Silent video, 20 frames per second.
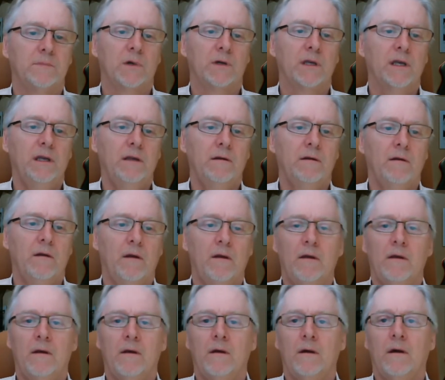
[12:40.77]
Okay?
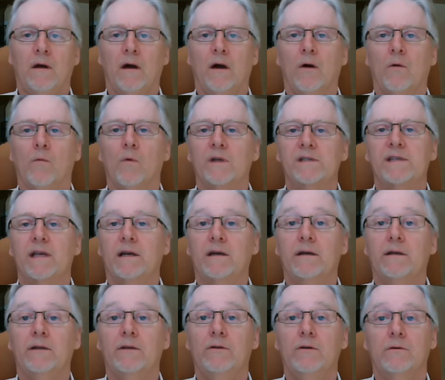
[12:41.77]
What's that
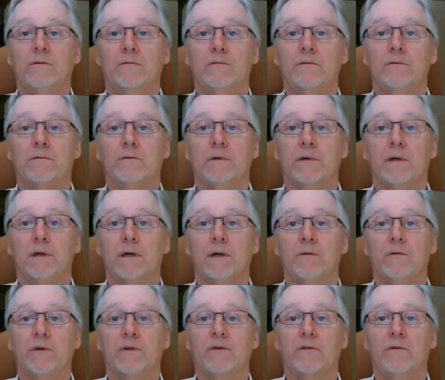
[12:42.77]
going to do
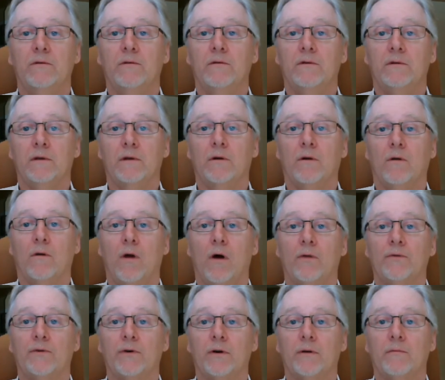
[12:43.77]
with,
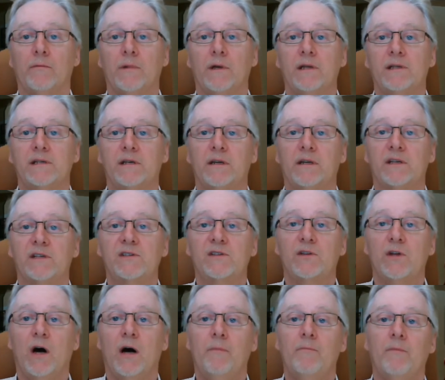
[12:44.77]
long term? It's going to
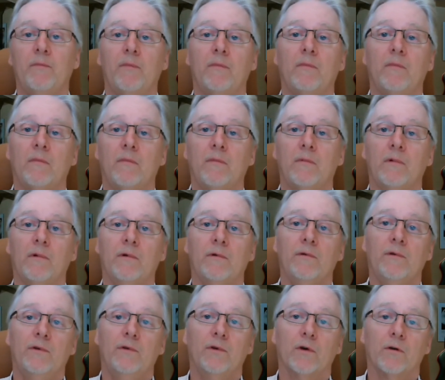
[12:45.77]
stop
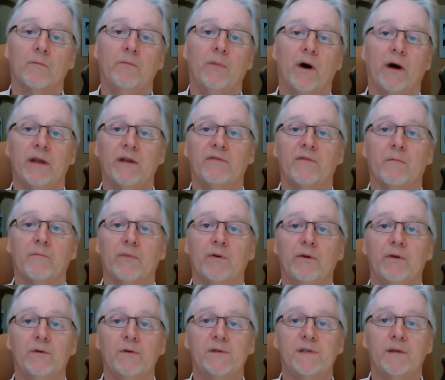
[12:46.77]
your body from
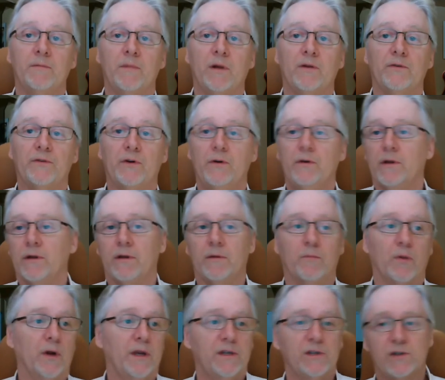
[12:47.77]
producing melatonin. The
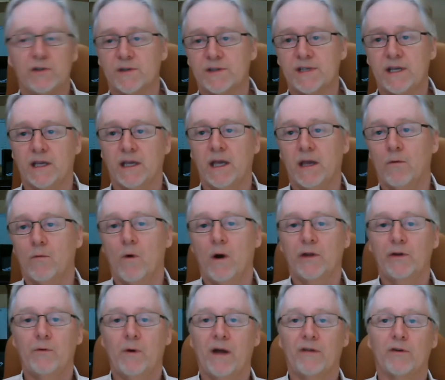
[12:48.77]
brain is just saying, hey, why
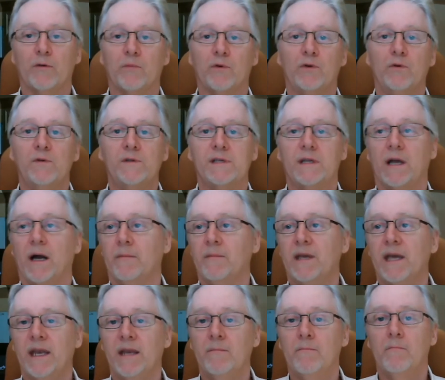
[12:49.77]
do I have to produce it? I'm
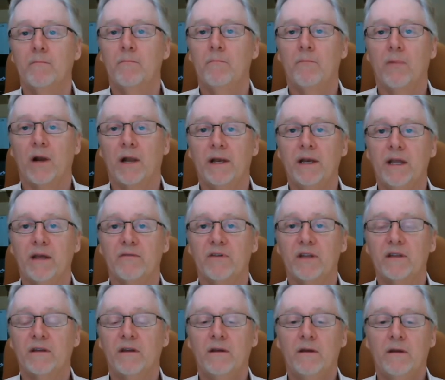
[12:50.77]
getting plenty of it.